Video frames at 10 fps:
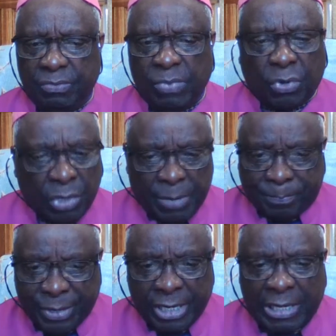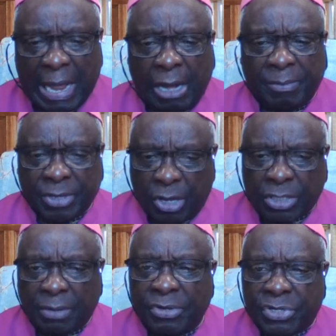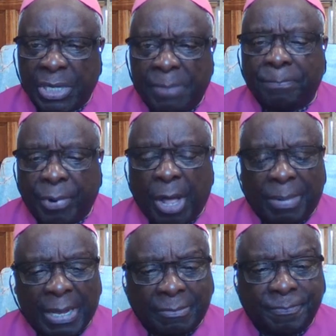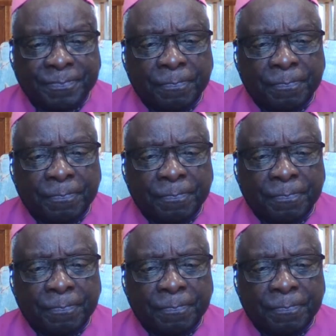We couldn't print it out because of the same problem.